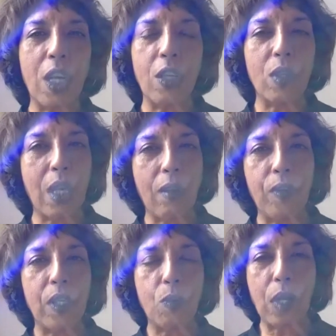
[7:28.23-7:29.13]
yourself
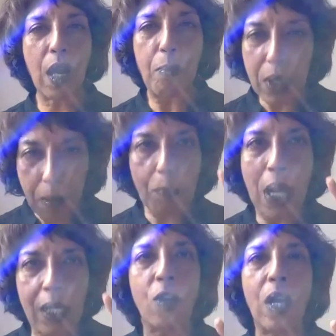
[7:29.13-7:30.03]
into a cupboard and
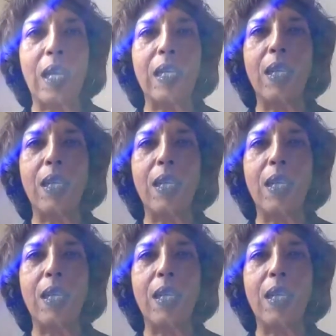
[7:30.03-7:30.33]
bang your head